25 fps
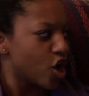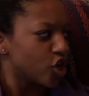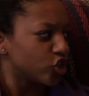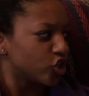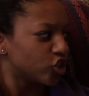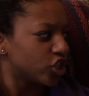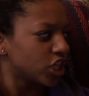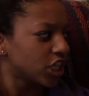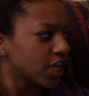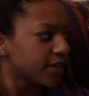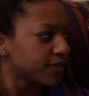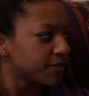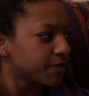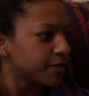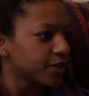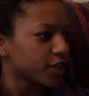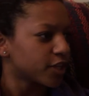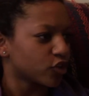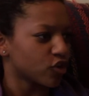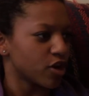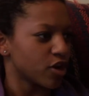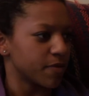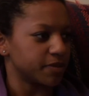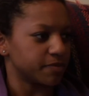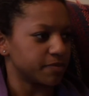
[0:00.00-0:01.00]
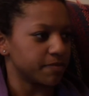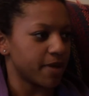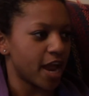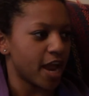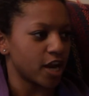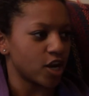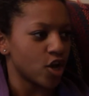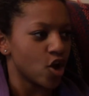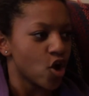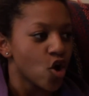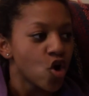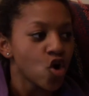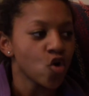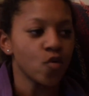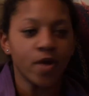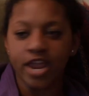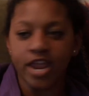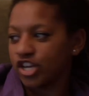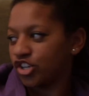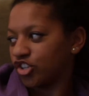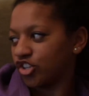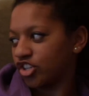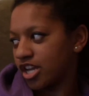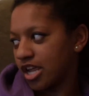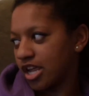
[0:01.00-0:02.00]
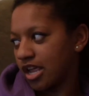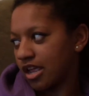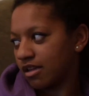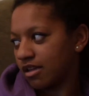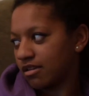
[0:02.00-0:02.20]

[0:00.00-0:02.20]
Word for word: She gives me the creeps, man. Who is she?